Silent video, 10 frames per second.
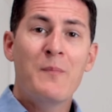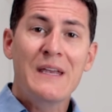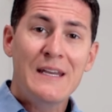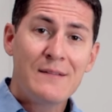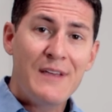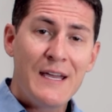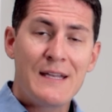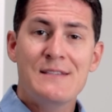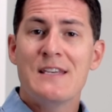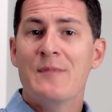meeting, it
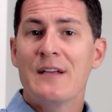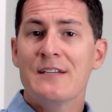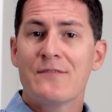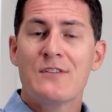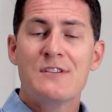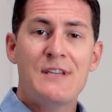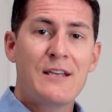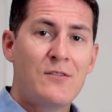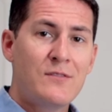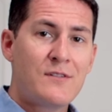can seem like different
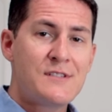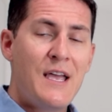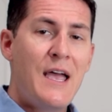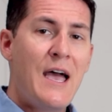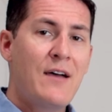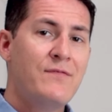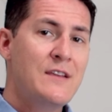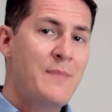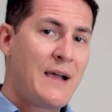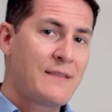stakeholders have
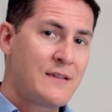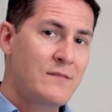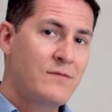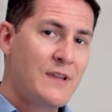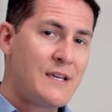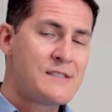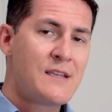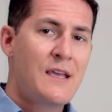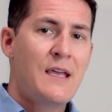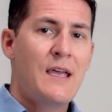feedback that conflicts,
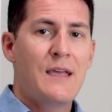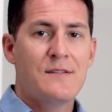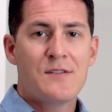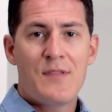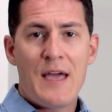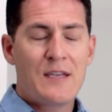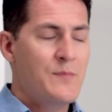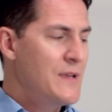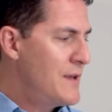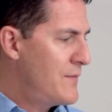and so that can
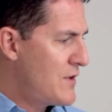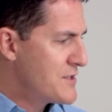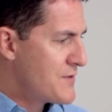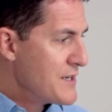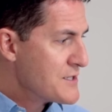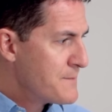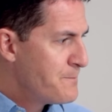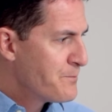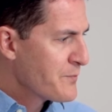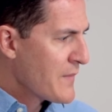be a frustration.
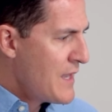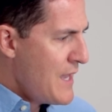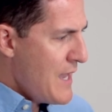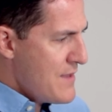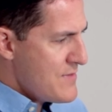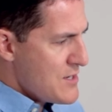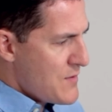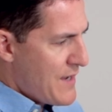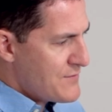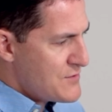And then you
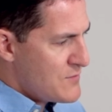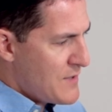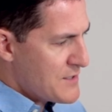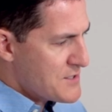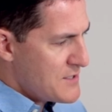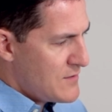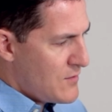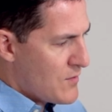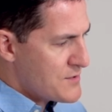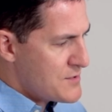have too much
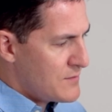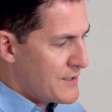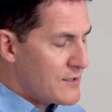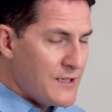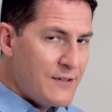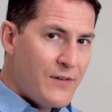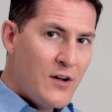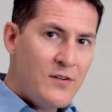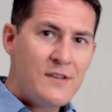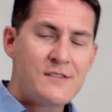or too little
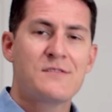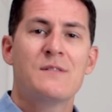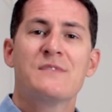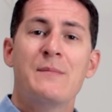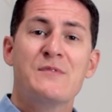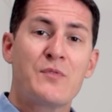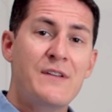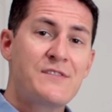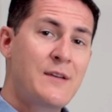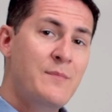info, so sometimes
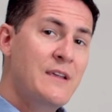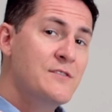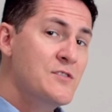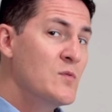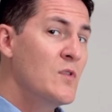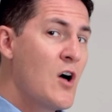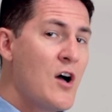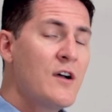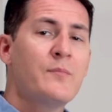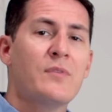briefs can be too
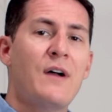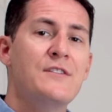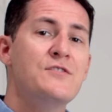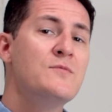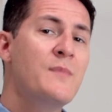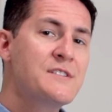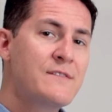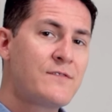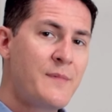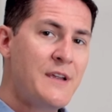long, provide too much
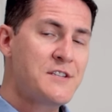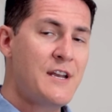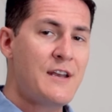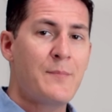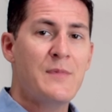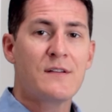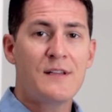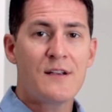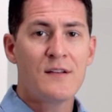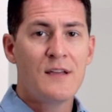information and not be
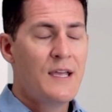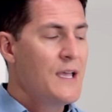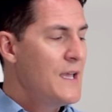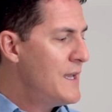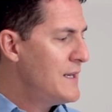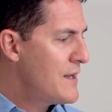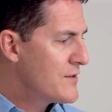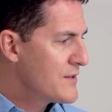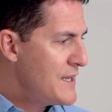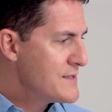clear. And in
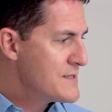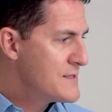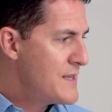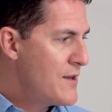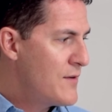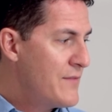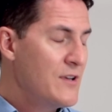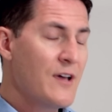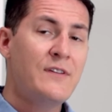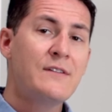other cases, they don't have
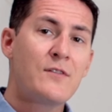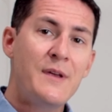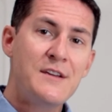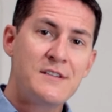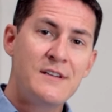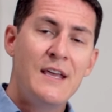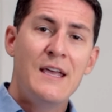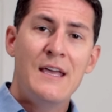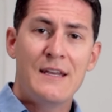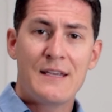enough information,
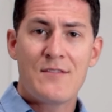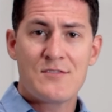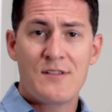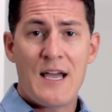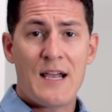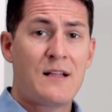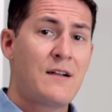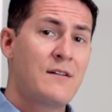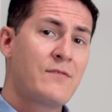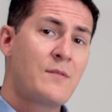and again, there's a lack of
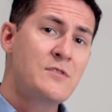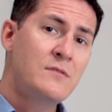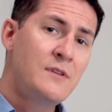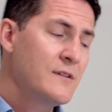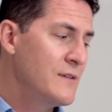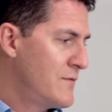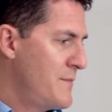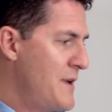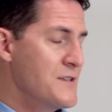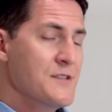clarity from too little
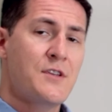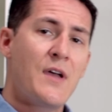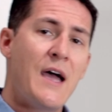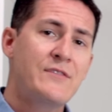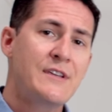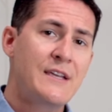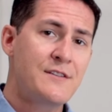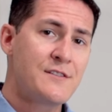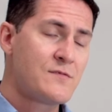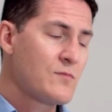information, so you have to get it
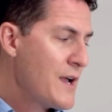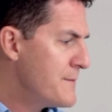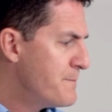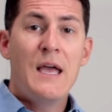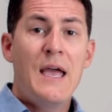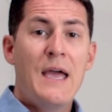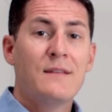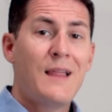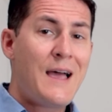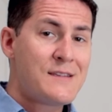just right.
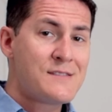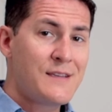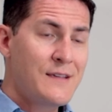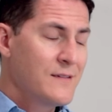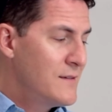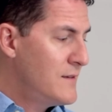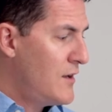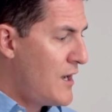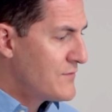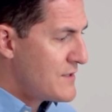And lastly,
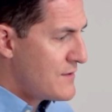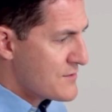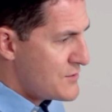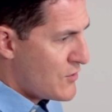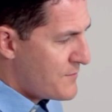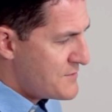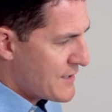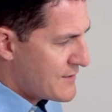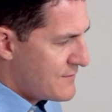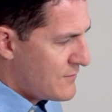often there's no
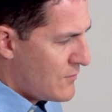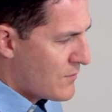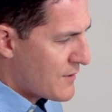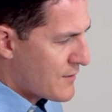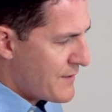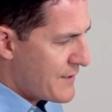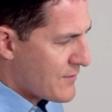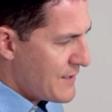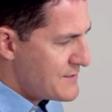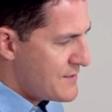objective or agreed
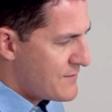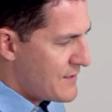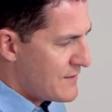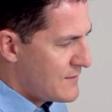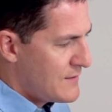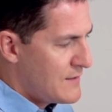criteria